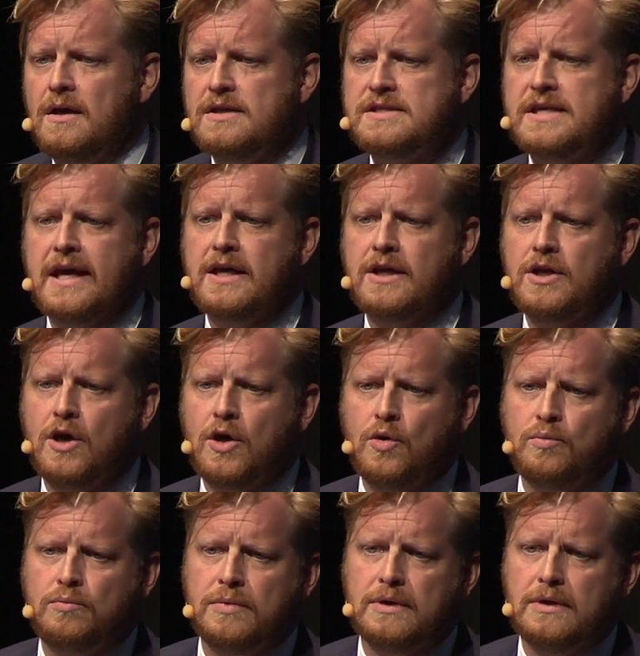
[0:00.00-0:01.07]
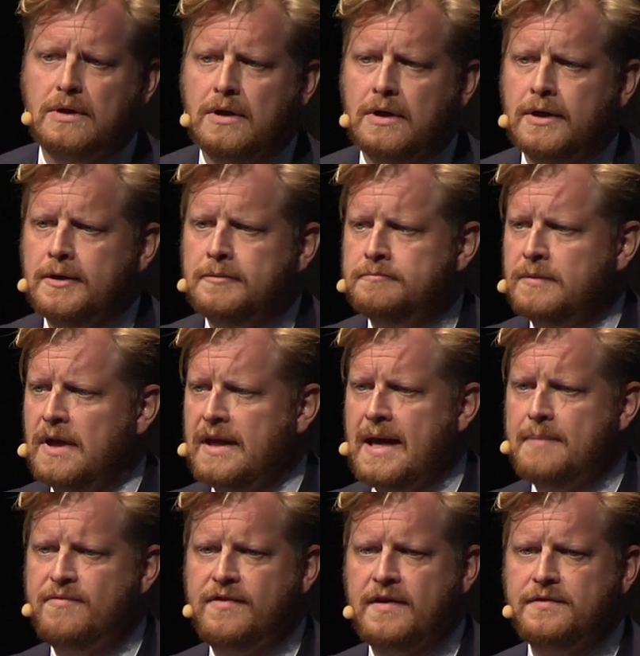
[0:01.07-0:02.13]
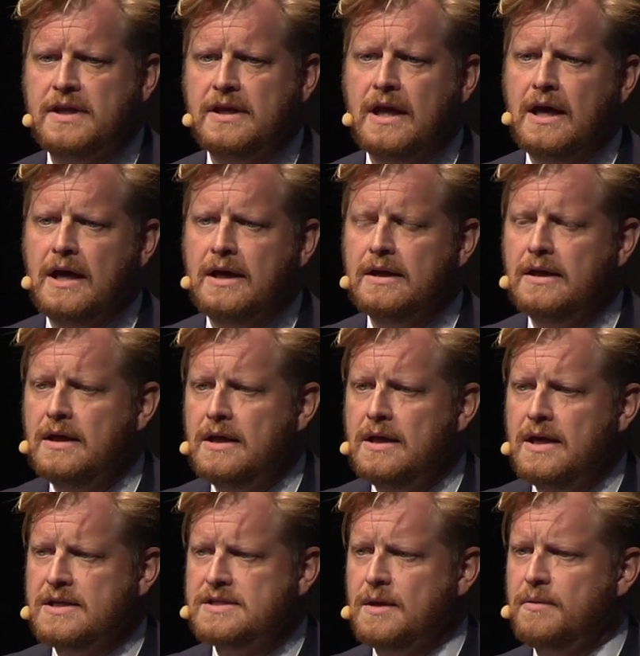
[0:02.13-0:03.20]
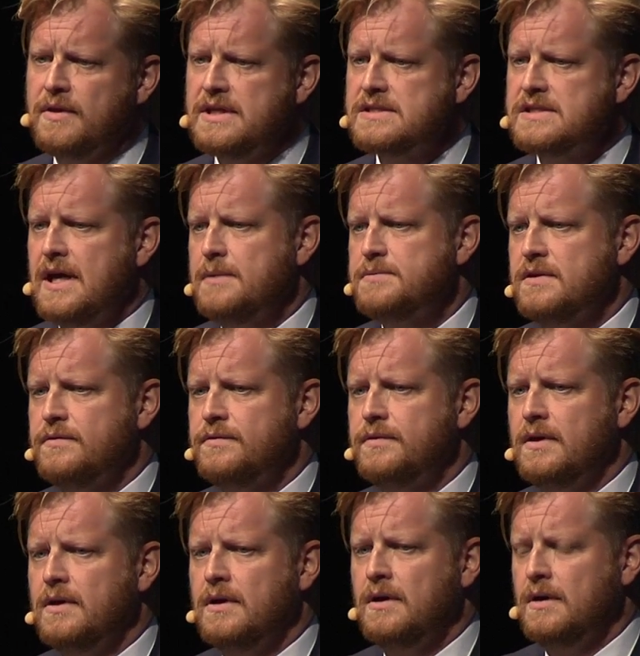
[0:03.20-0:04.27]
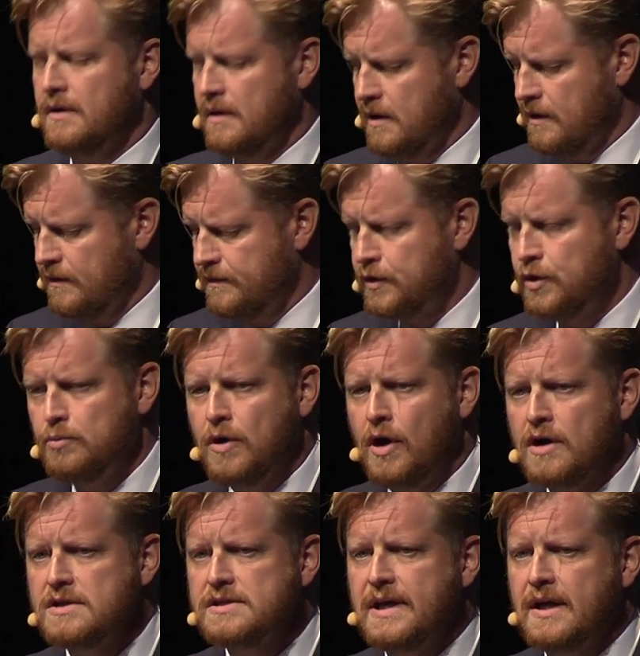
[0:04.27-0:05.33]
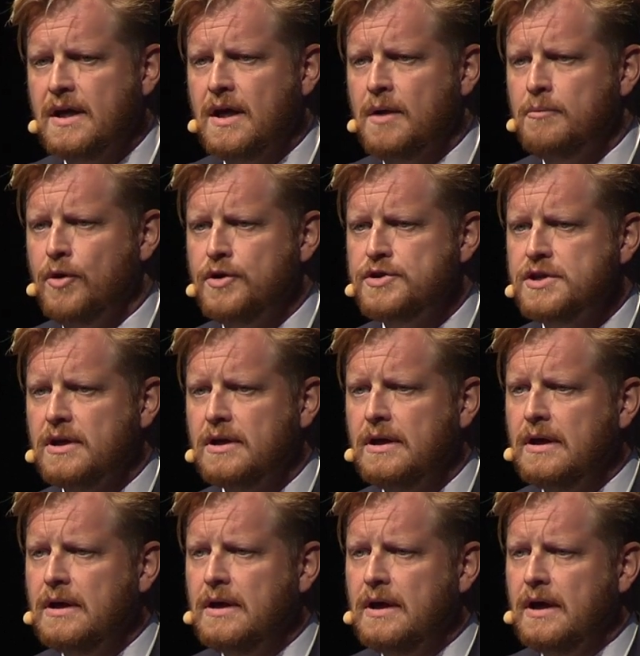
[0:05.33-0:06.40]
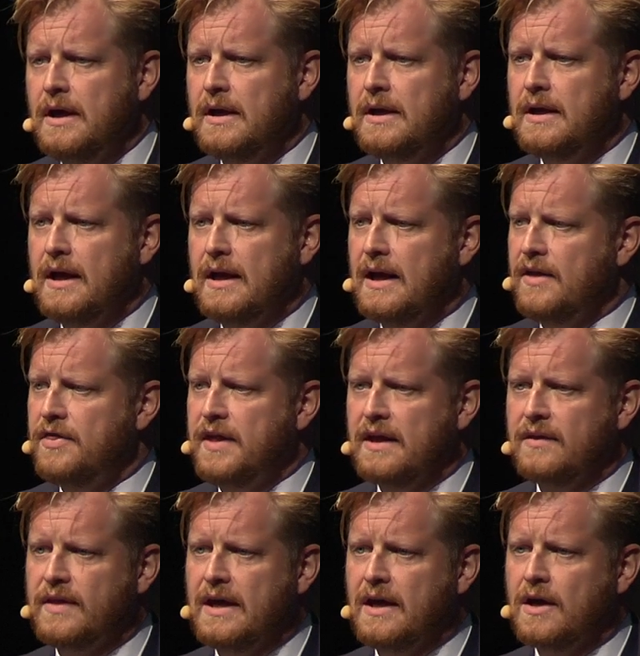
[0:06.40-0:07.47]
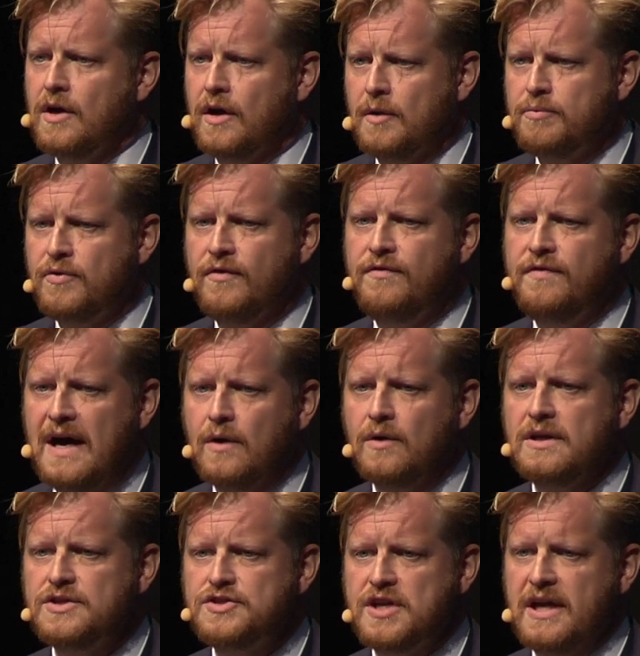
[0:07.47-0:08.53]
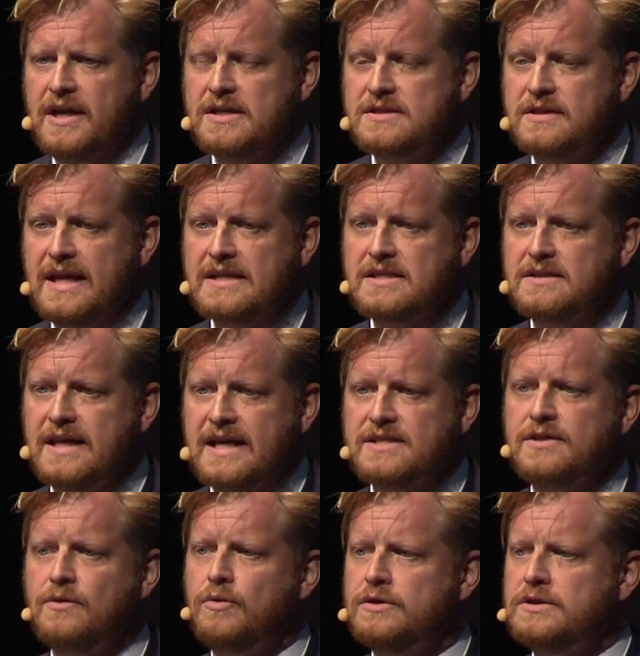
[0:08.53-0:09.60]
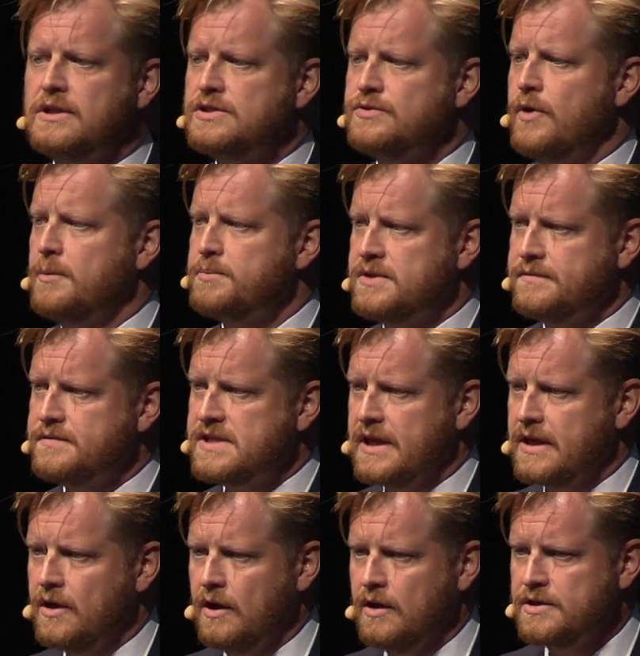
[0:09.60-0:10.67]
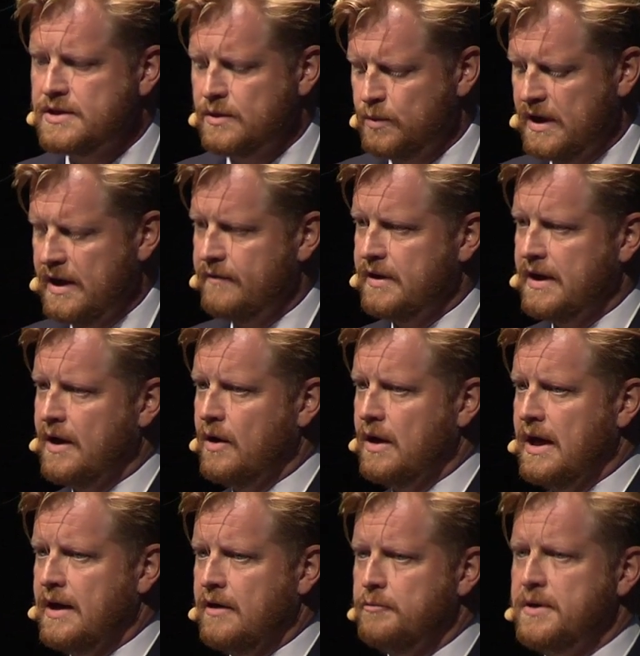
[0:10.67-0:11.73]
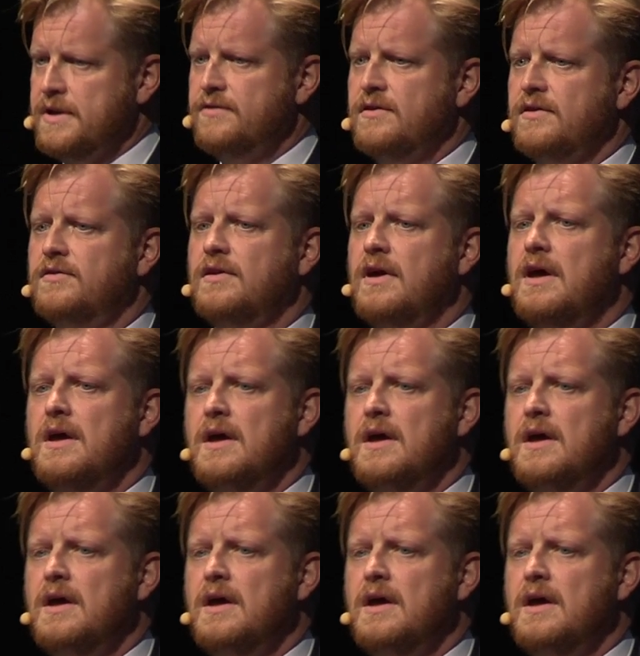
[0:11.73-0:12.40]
Second Home, Lab 59, and some of these types of new models that are emerging. And I think they are going to profoundly change. That's the disruptive technology we have in our line of business.